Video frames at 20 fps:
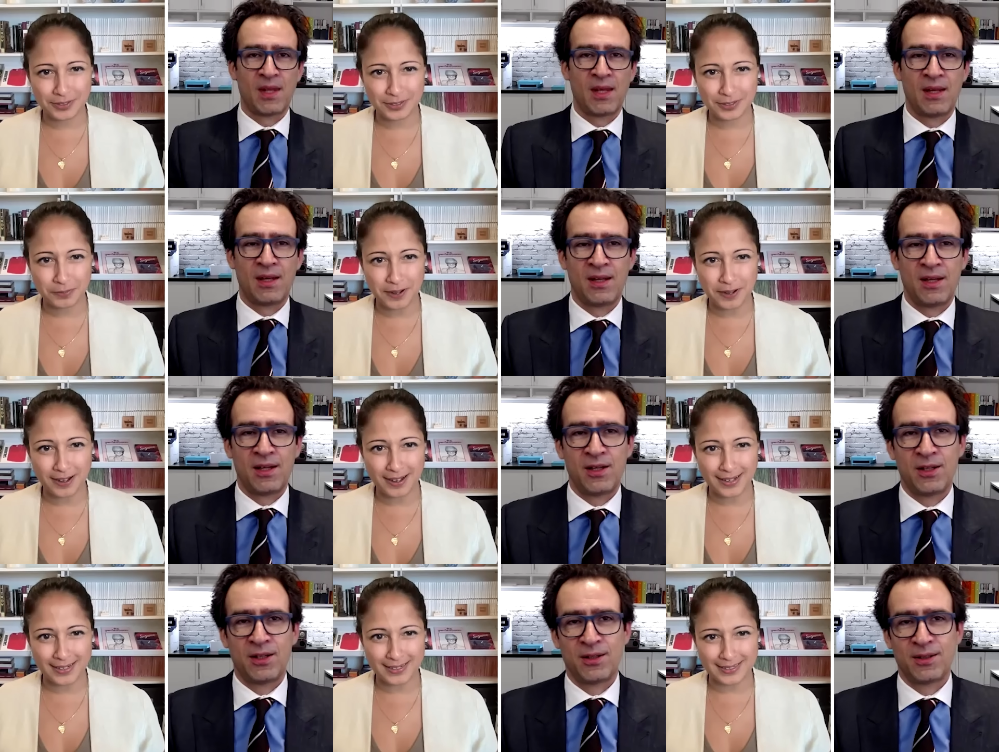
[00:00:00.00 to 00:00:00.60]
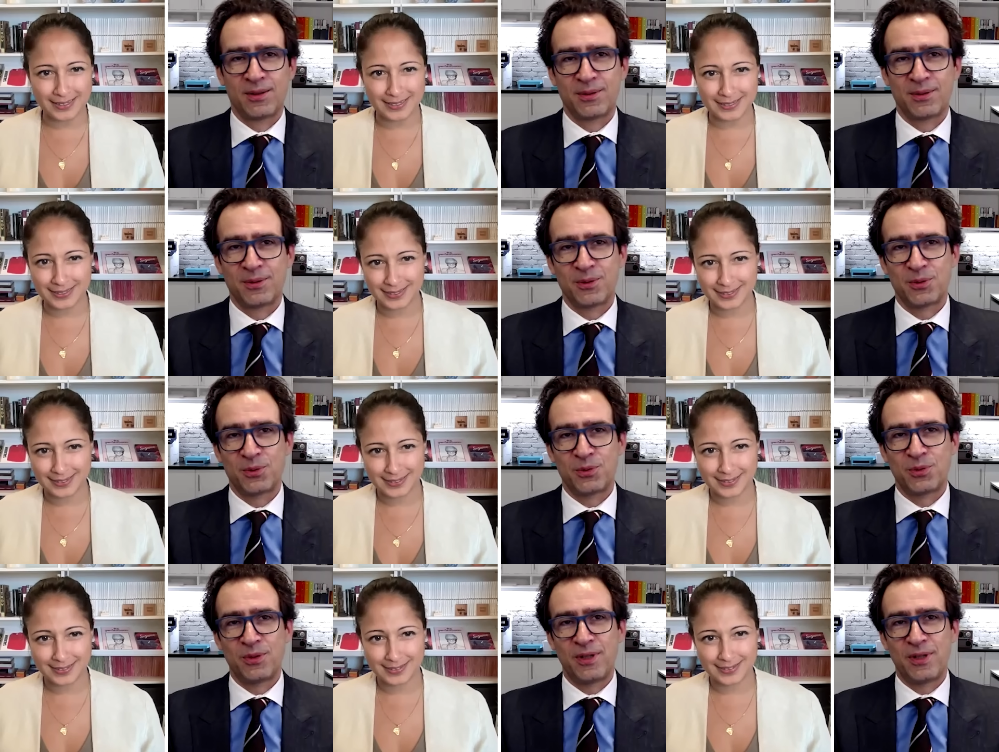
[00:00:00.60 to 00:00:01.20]
Speaker 1: respond?
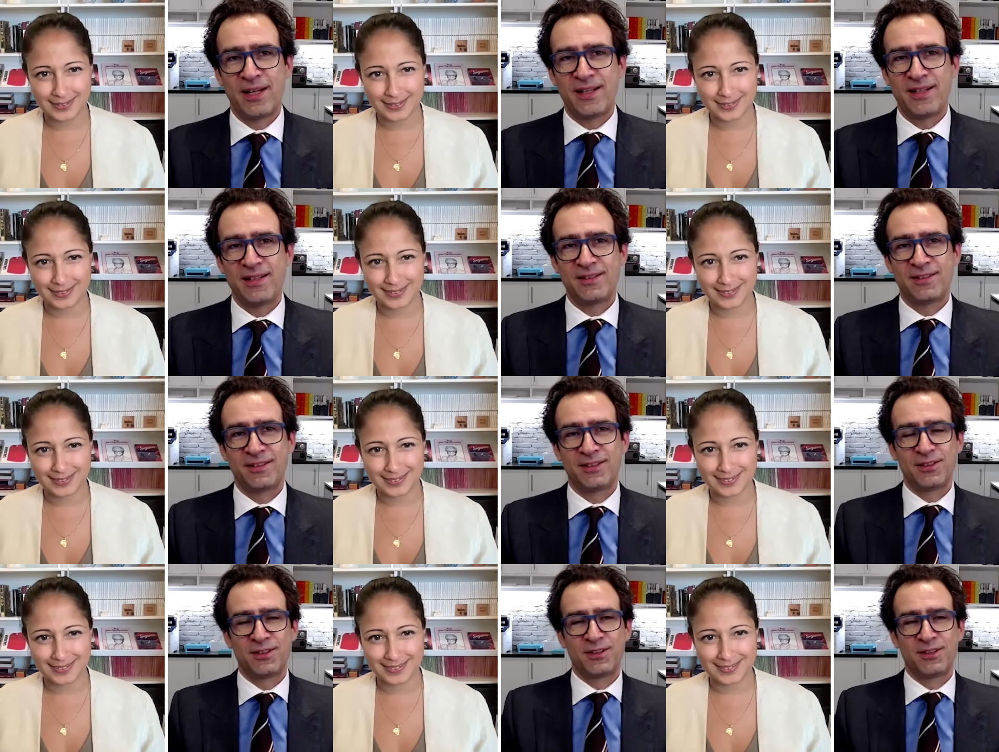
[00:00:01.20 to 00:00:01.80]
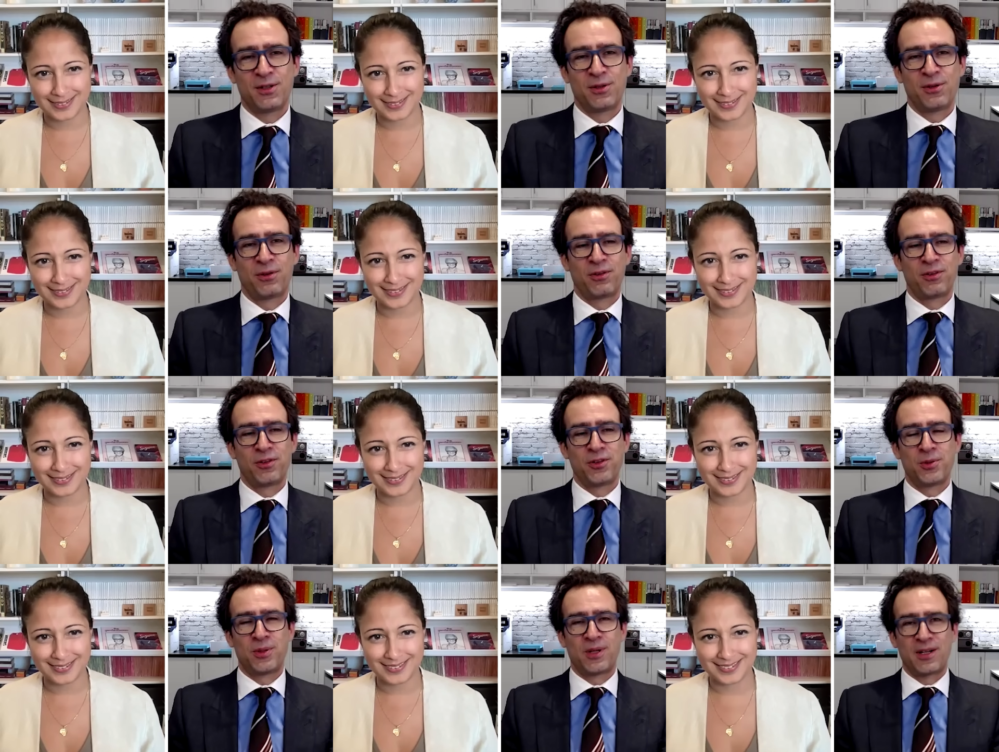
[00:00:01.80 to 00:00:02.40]
Speaker 2: Ready to go
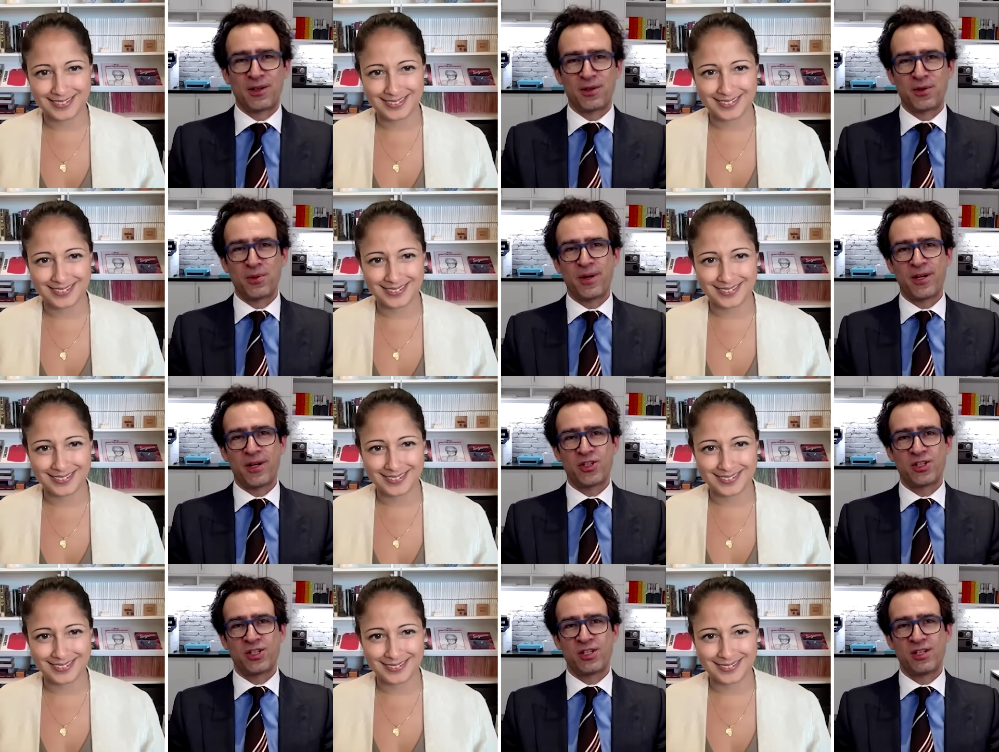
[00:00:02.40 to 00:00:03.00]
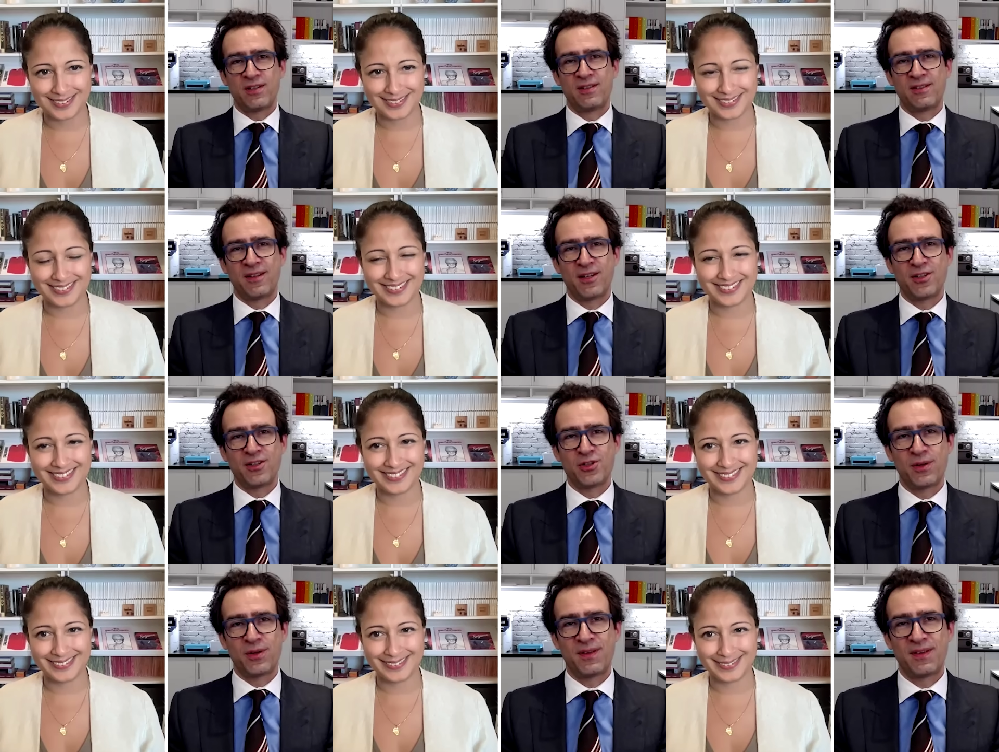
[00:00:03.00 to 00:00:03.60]
through our questions. I
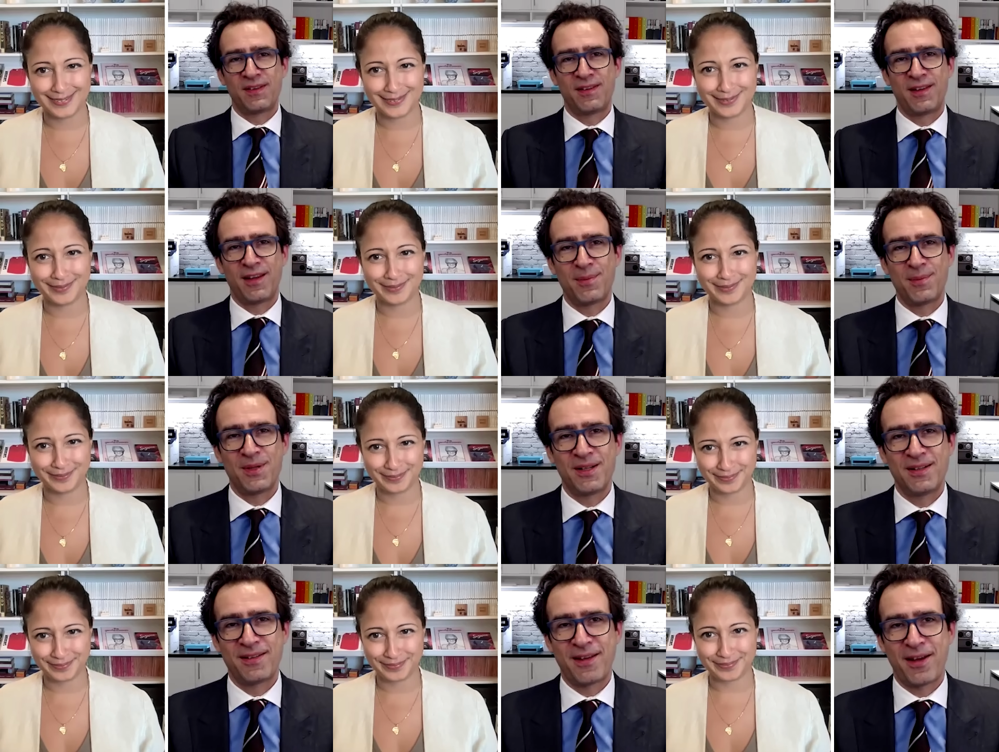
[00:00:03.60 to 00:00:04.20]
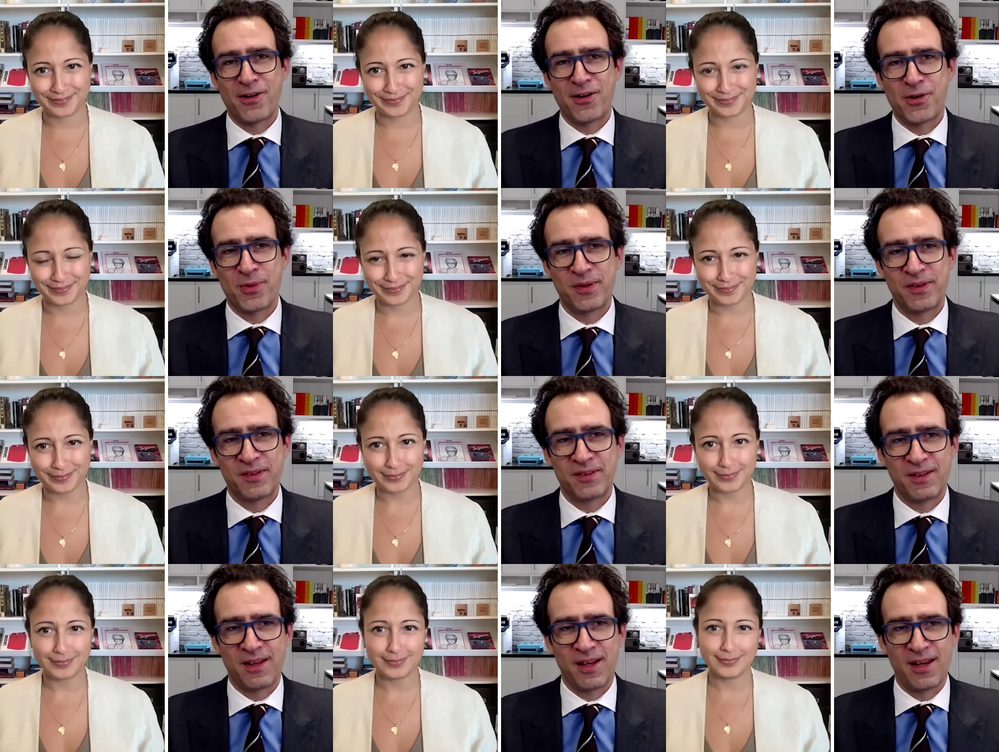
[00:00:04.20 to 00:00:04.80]
enjoy this segment, as I
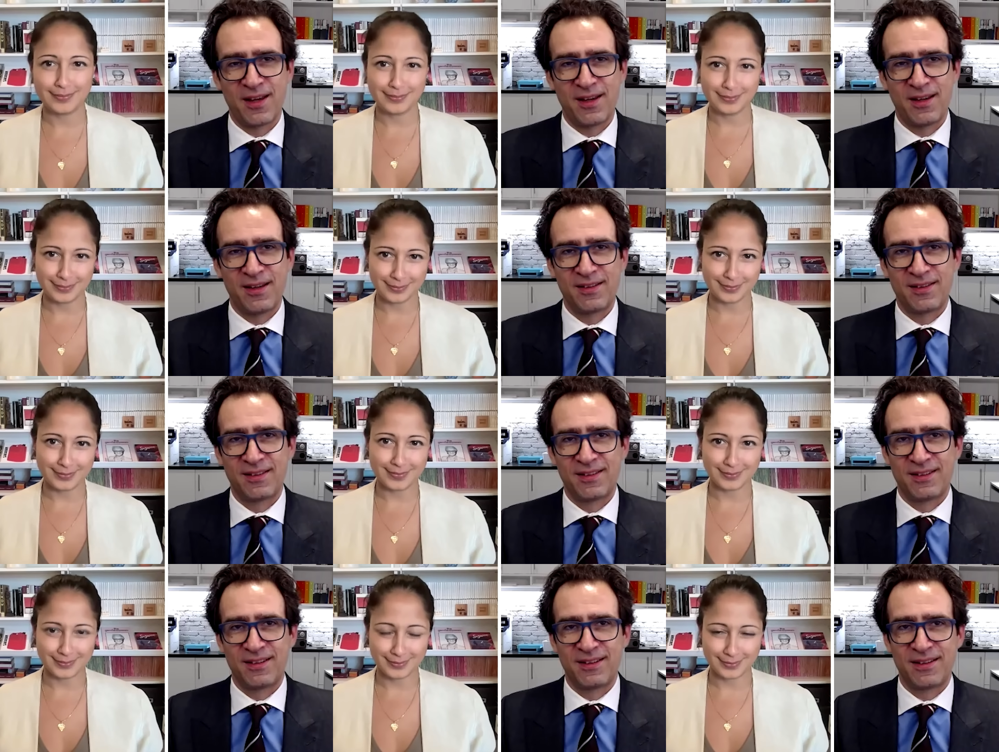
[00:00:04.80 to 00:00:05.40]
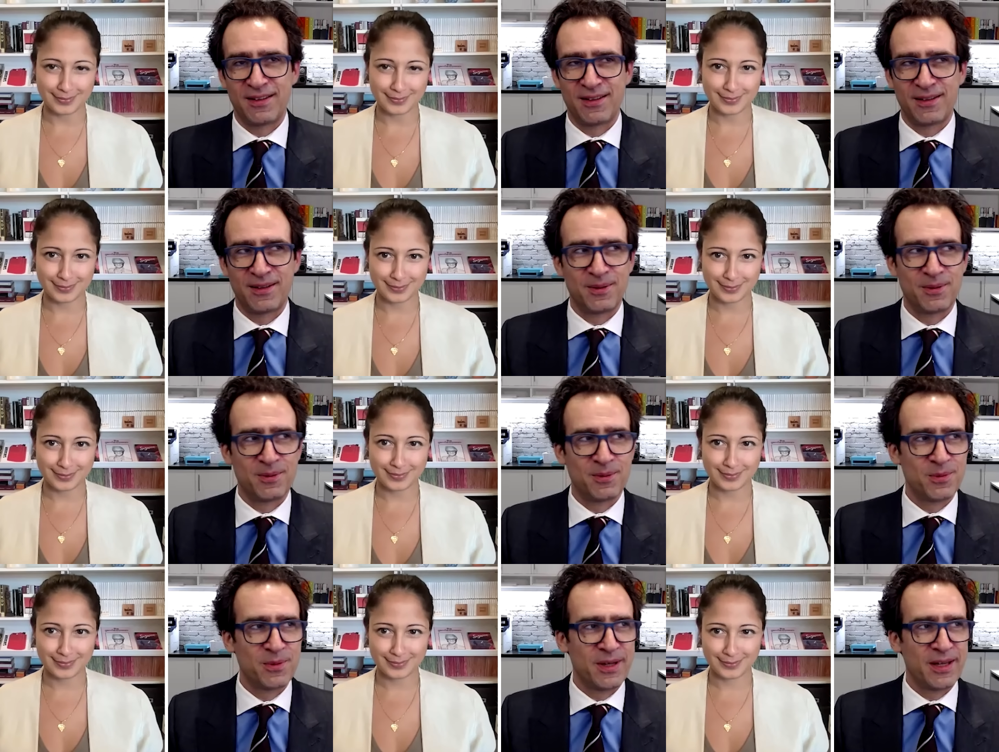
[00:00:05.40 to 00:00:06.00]
always say. It's
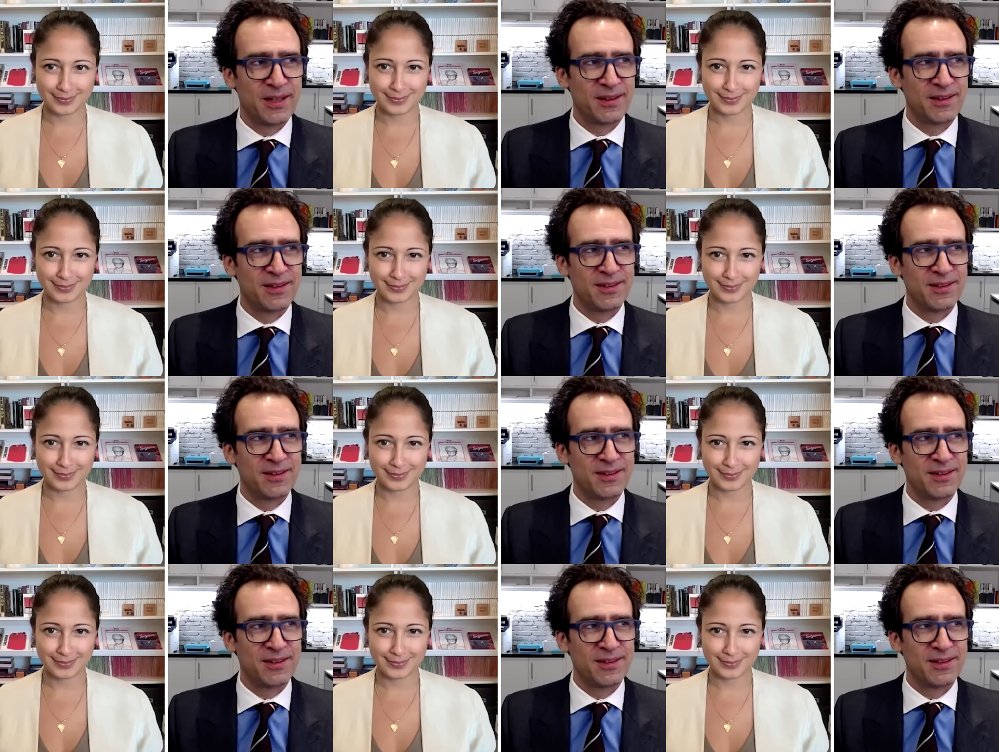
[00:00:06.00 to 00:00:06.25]
uh, we get